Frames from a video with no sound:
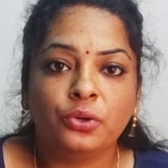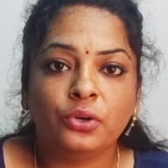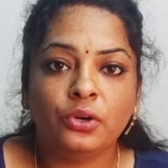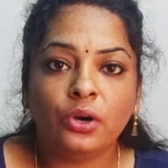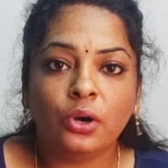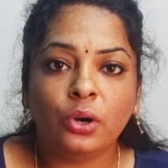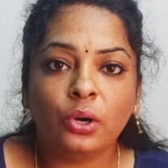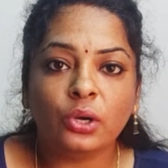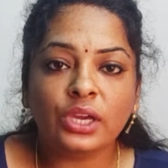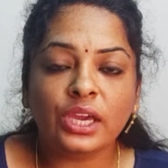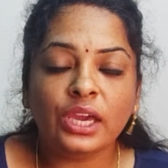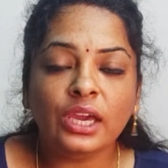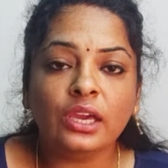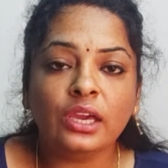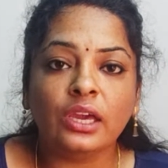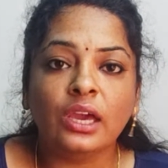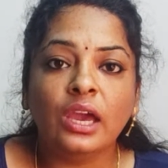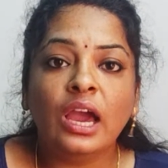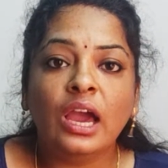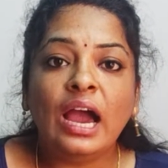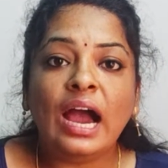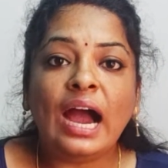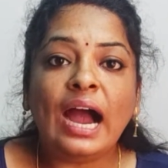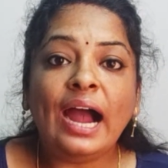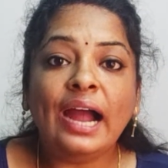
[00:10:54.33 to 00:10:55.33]
Okay,
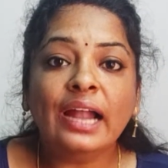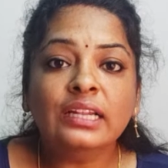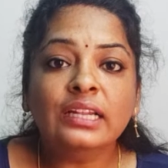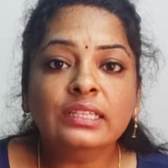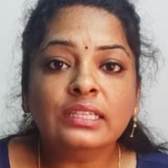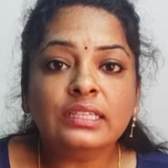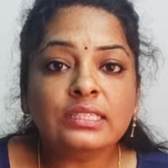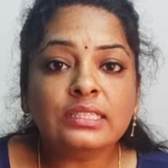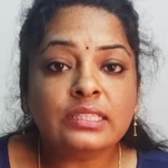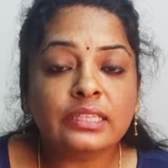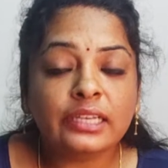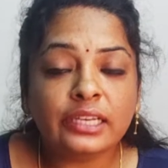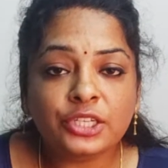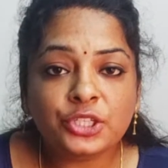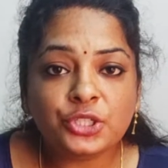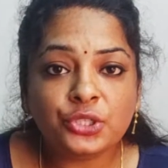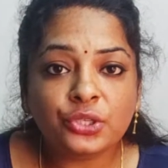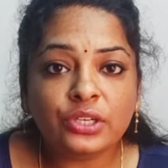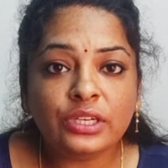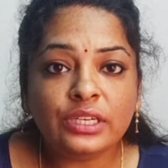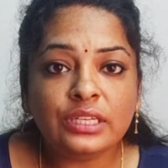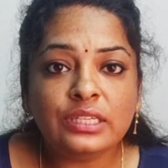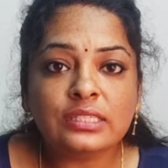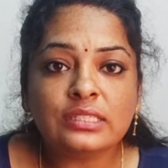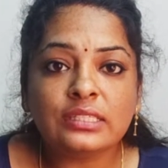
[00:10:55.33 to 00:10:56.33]
and this ratio
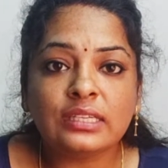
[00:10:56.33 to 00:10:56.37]
is